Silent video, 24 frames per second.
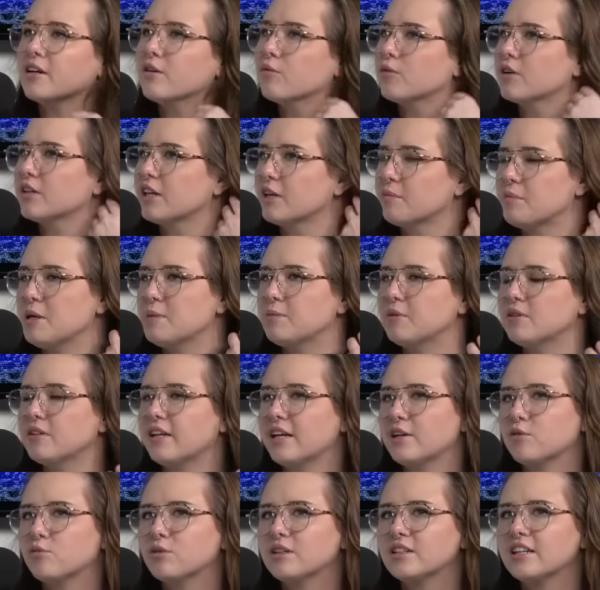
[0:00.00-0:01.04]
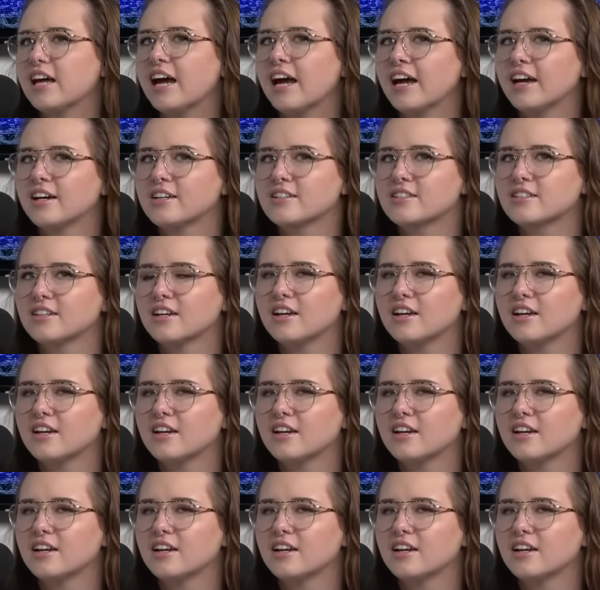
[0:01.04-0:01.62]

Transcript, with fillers: Where like people like relax.